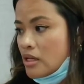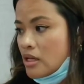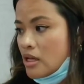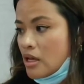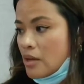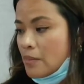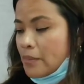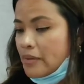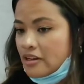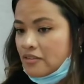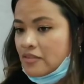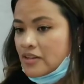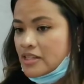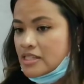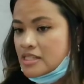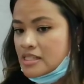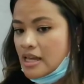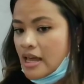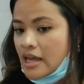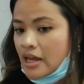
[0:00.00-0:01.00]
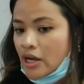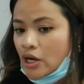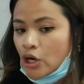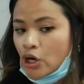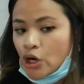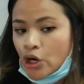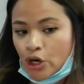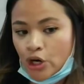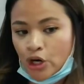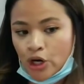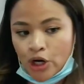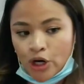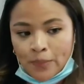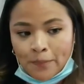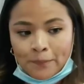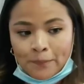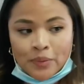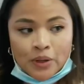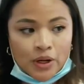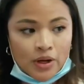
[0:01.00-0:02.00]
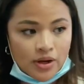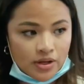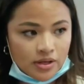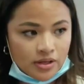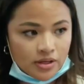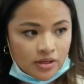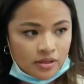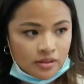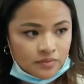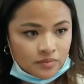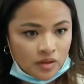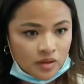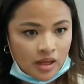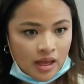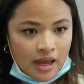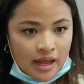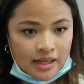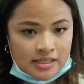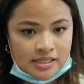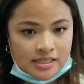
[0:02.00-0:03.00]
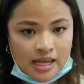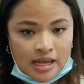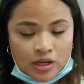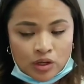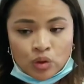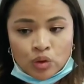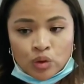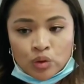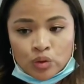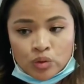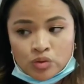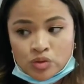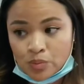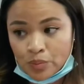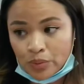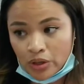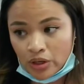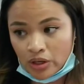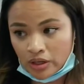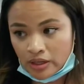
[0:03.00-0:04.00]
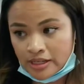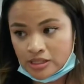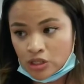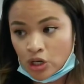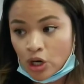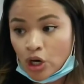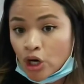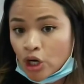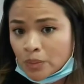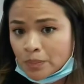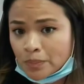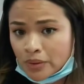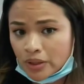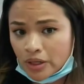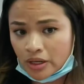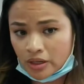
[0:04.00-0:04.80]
But if it's saying her book, okay, it's saying whose book, it's her book.